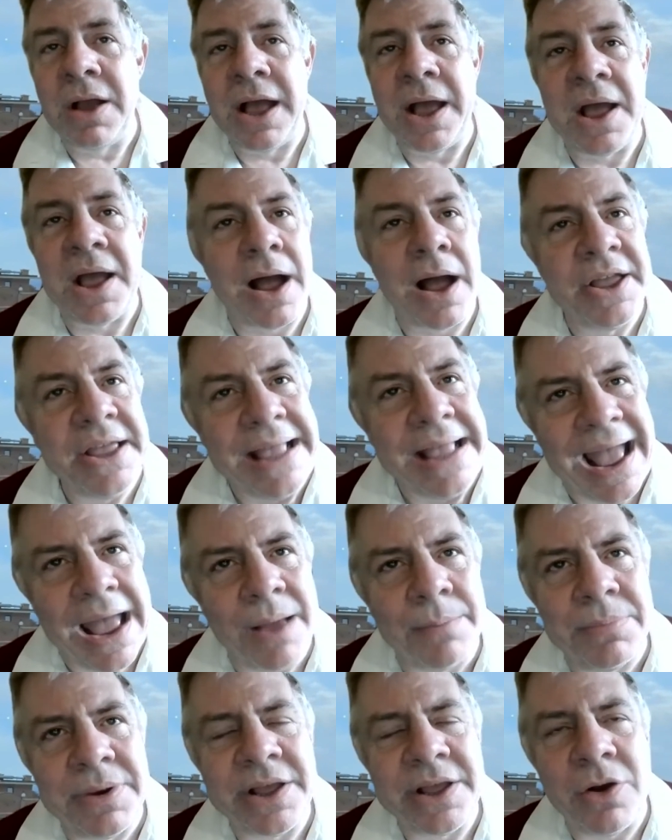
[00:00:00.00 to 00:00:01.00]
uh, i
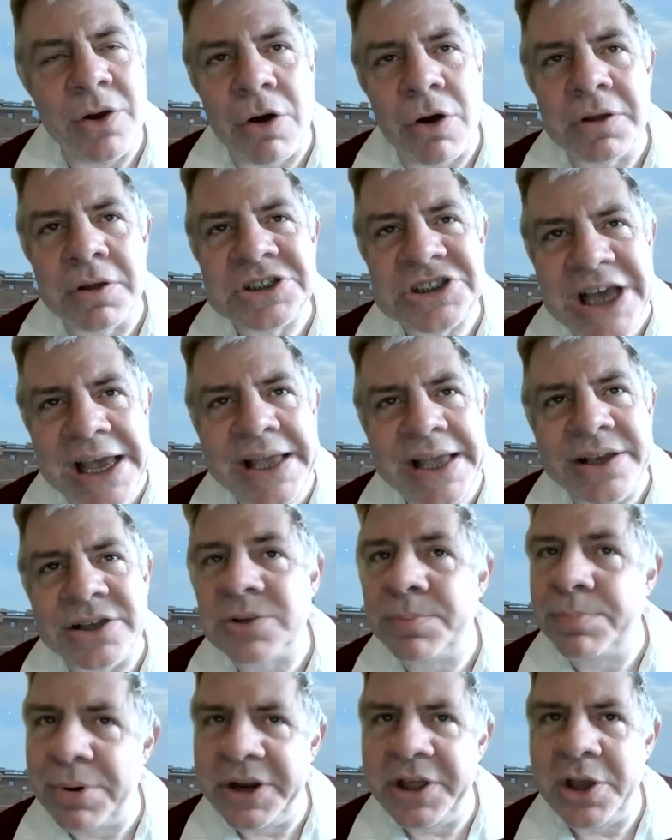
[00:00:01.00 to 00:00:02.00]
gambling,
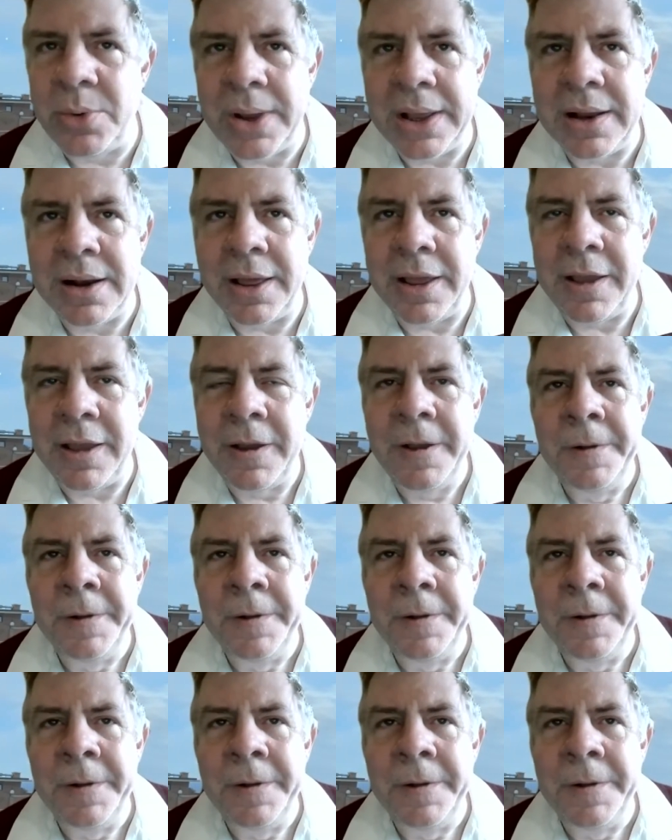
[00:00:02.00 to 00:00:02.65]
takes pretty quickly.